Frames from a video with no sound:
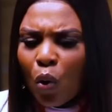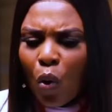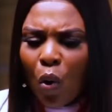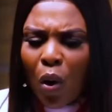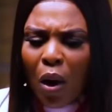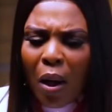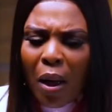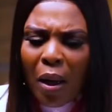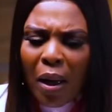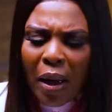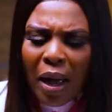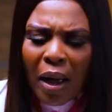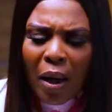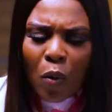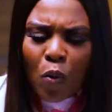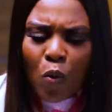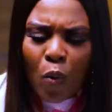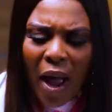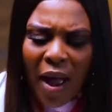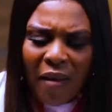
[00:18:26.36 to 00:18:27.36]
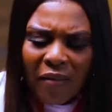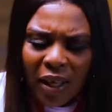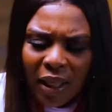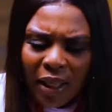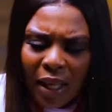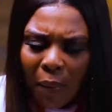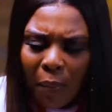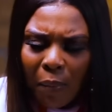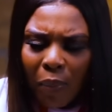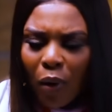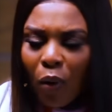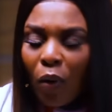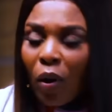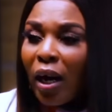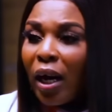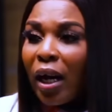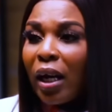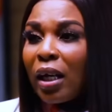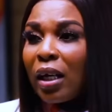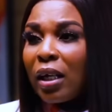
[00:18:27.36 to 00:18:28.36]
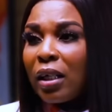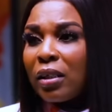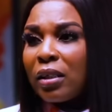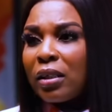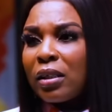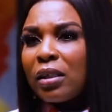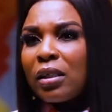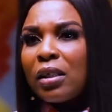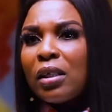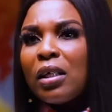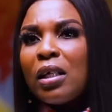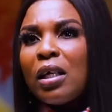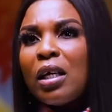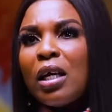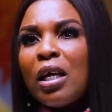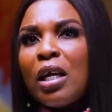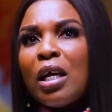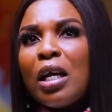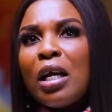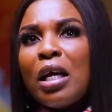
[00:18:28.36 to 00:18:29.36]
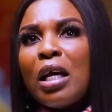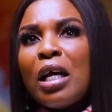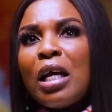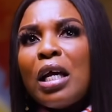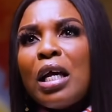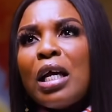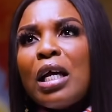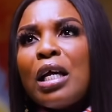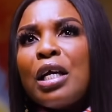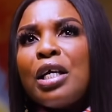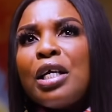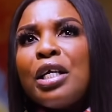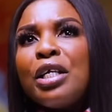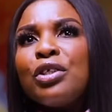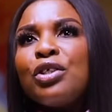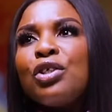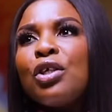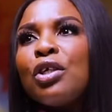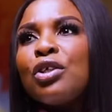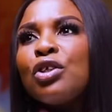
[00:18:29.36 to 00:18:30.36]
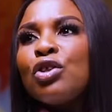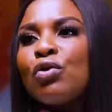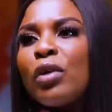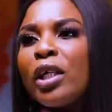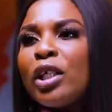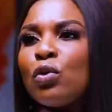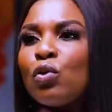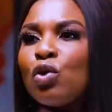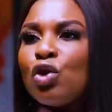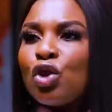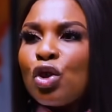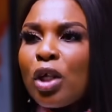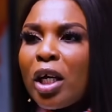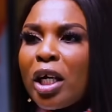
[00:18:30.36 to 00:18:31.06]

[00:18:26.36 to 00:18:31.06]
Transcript: So whoever that blogger is, is just trying to